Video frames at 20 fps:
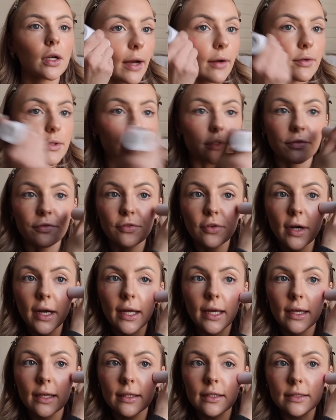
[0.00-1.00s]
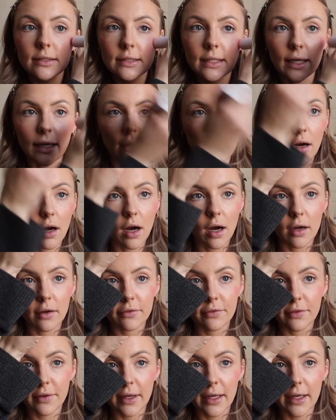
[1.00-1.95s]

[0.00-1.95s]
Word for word: I was afraid to get off